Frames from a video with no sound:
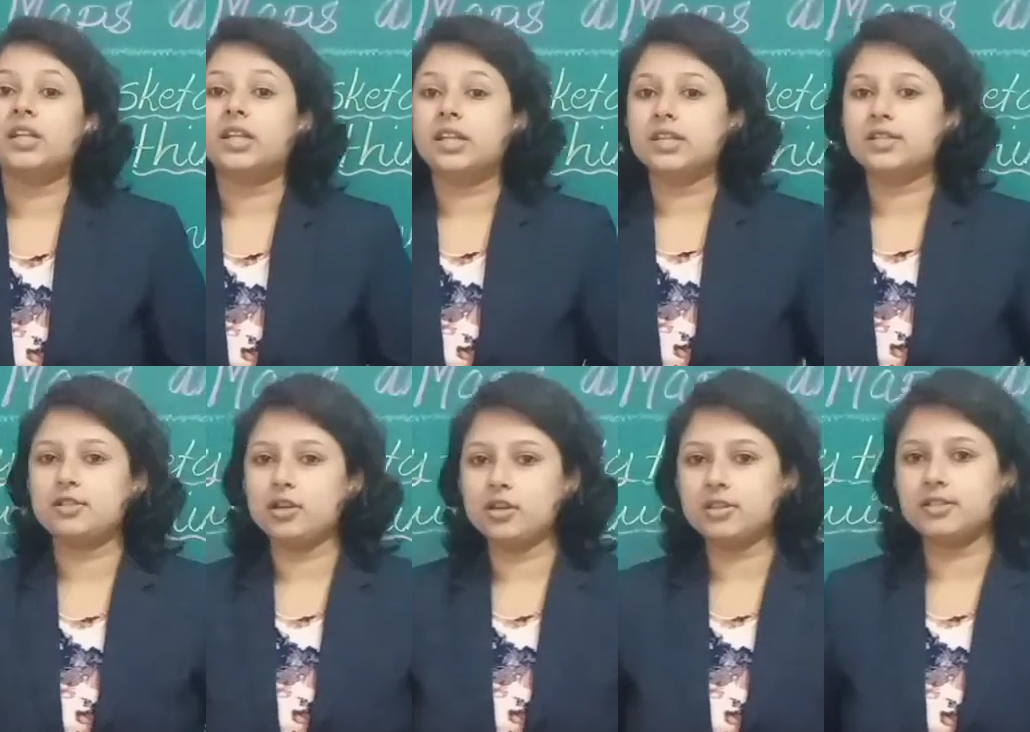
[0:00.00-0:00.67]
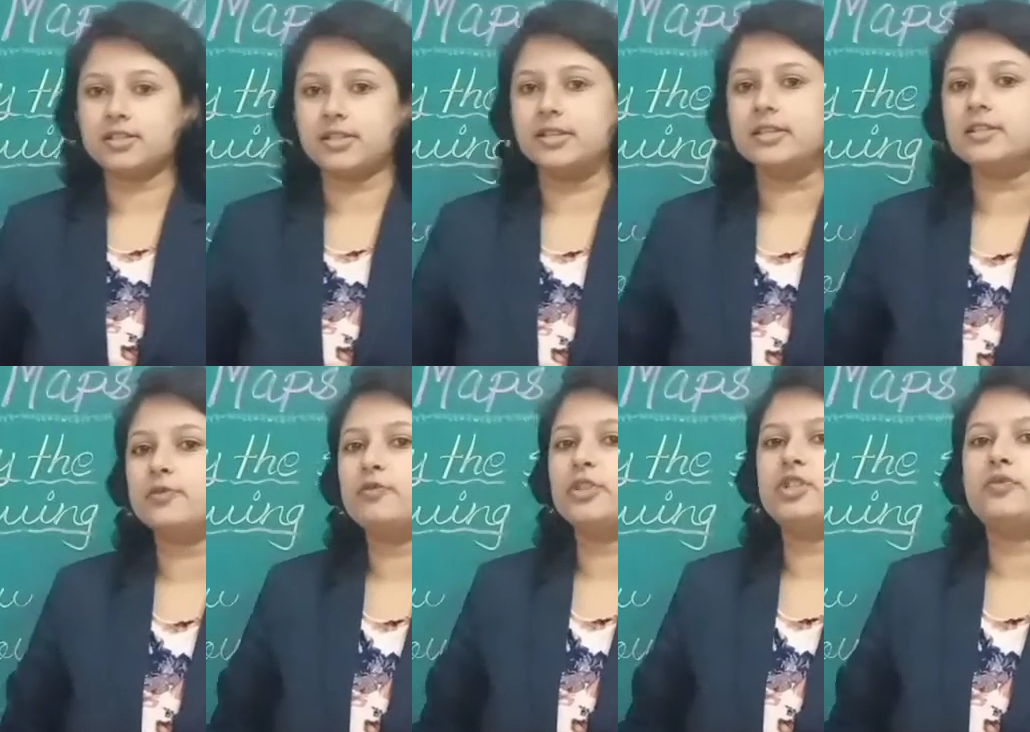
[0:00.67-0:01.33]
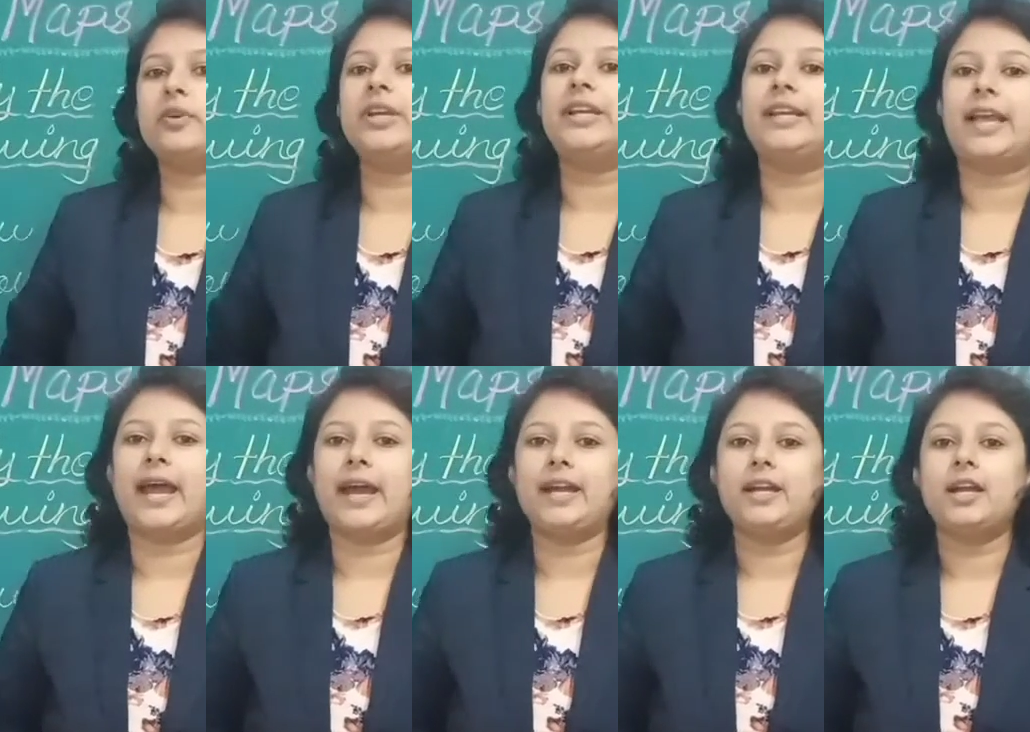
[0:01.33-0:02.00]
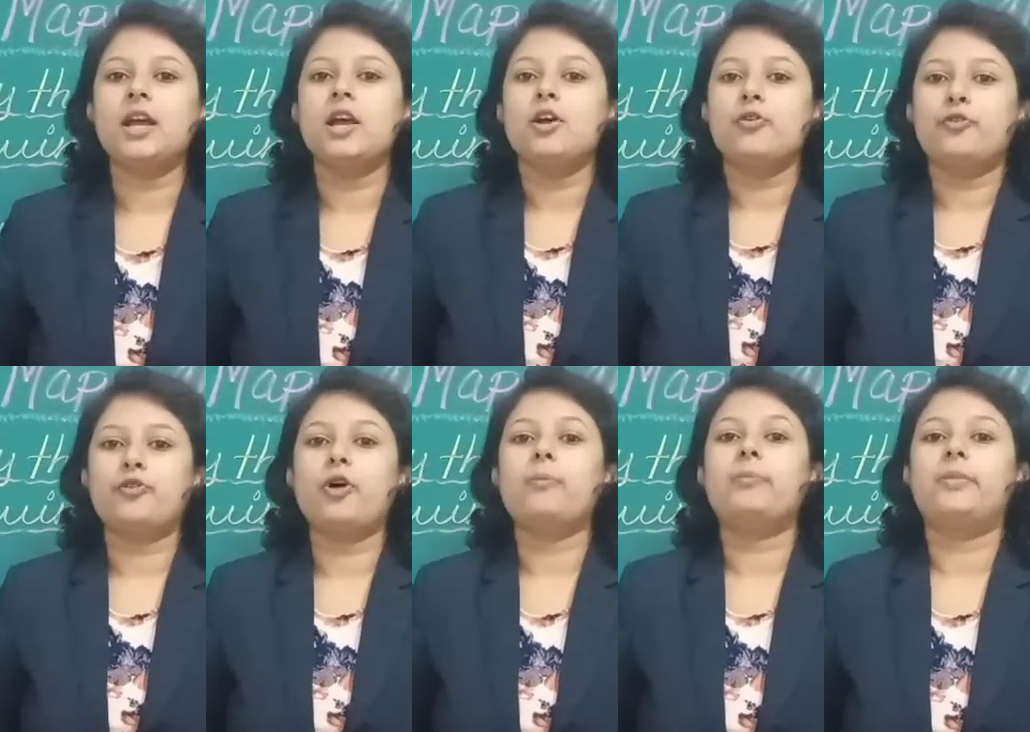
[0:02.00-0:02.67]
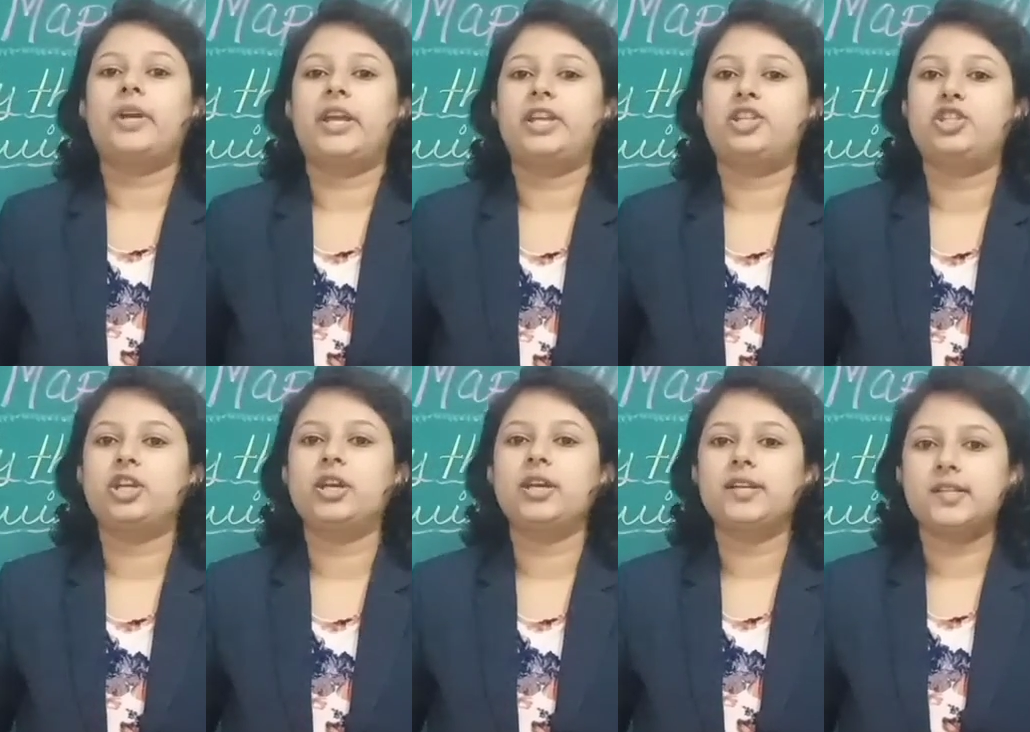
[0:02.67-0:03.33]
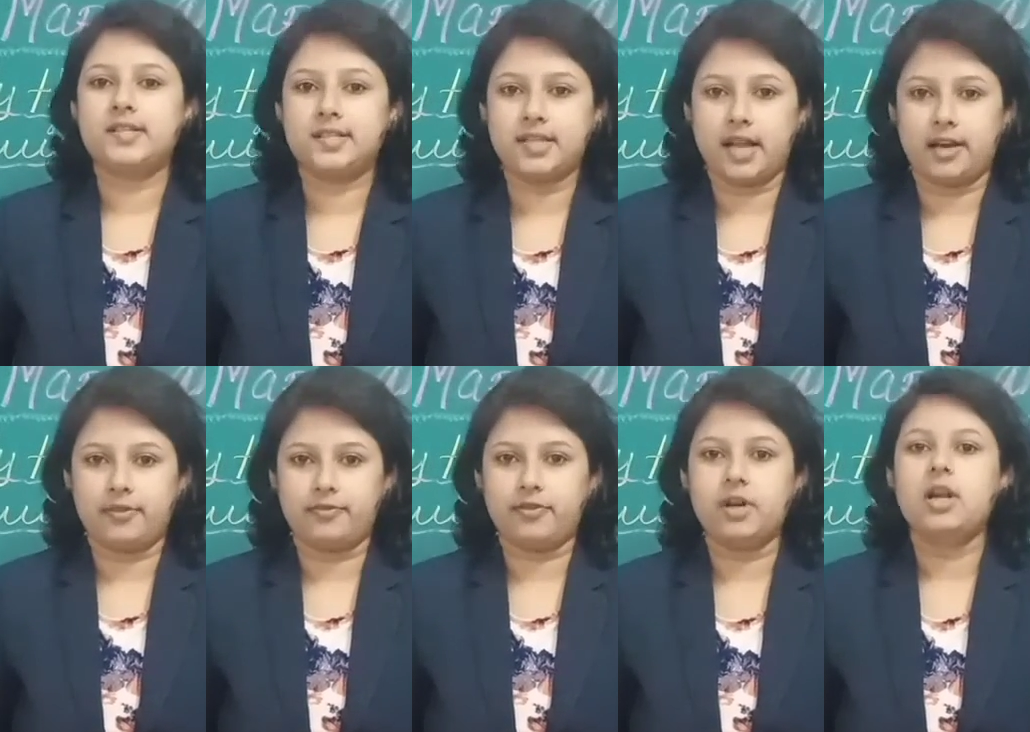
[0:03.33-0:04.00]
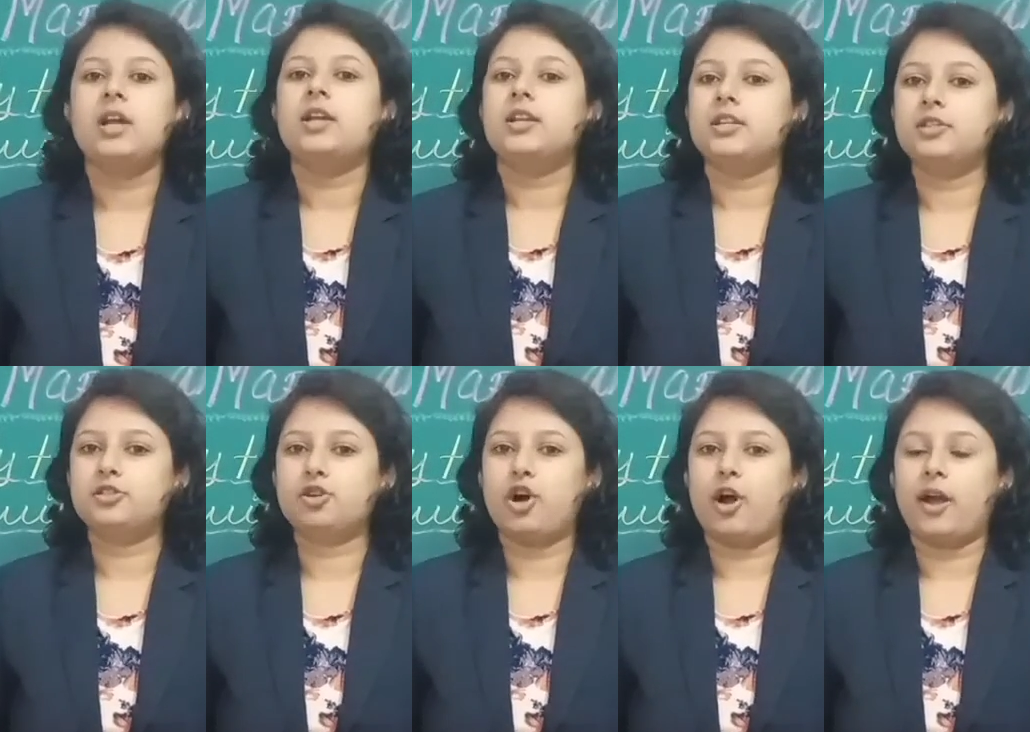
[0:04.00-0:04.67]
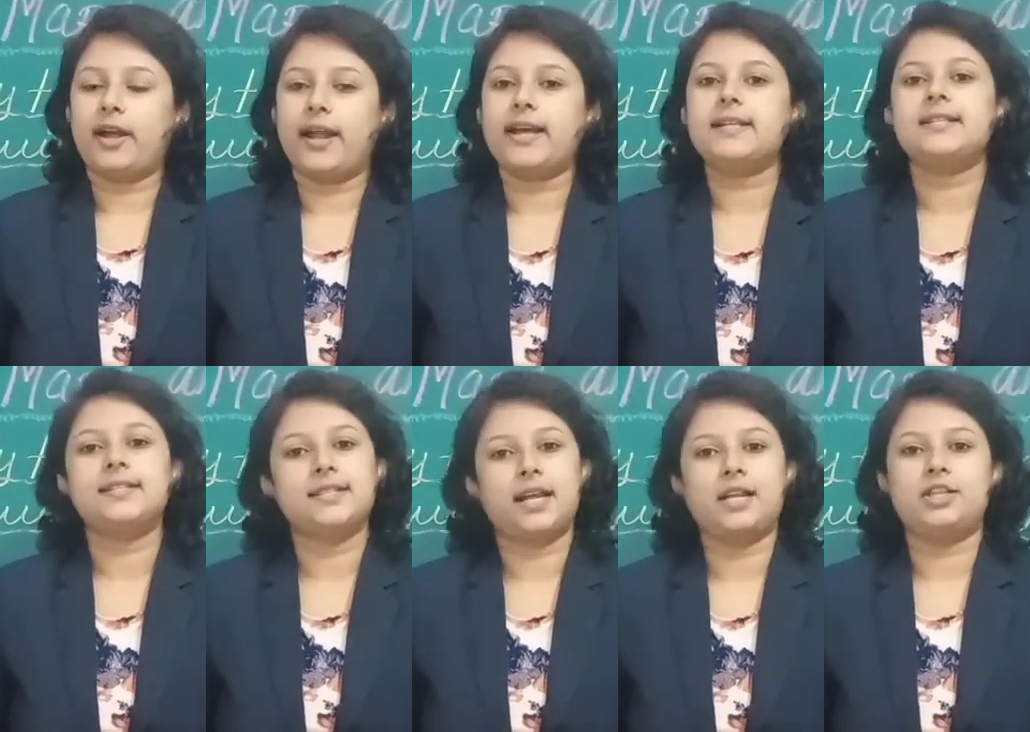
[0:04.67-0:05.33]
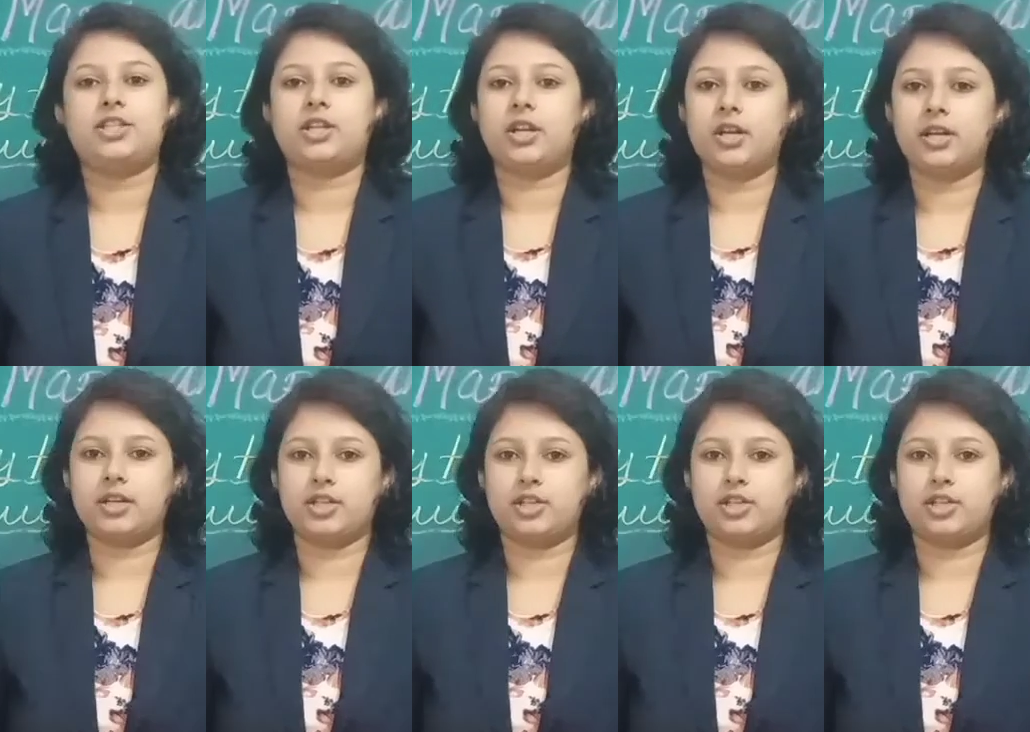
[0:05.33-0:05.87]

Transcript: The resources which we get from nature itself is called as natural